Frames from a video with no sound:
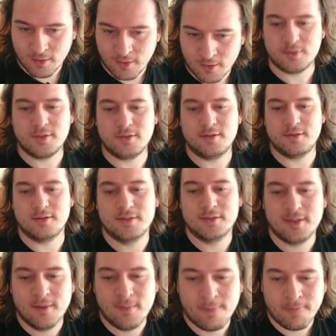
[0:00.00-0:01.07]
So what it
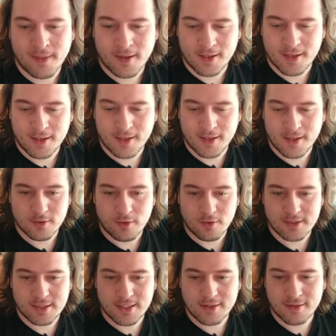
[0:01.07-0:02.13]
does is it's
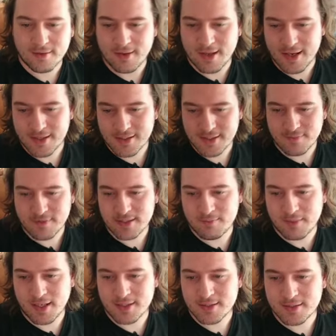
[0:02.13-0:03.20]
sorting the heights of these
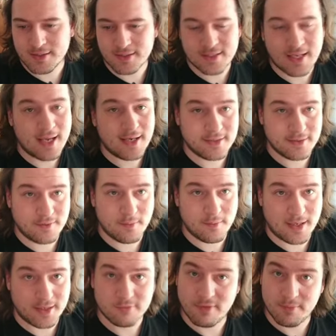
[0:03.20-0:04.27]
bars. So these heights of the
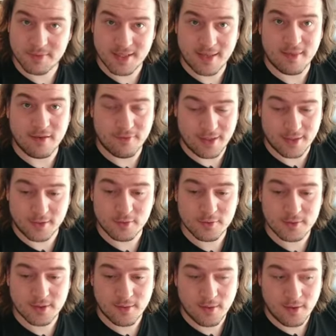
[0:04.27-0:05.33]
bars represent the
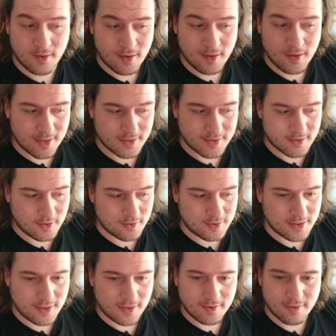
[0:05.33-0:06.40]
values, and it's
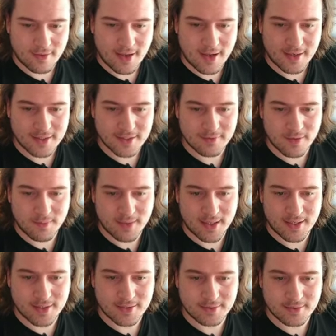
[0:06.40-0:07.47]
sorting the heights of the
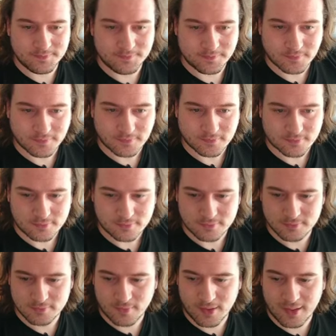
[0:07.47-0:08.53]
bars
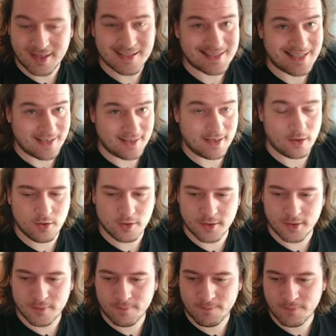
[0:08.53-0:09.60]
in ascending
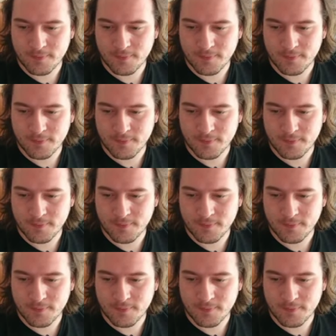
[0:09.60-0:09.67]
order.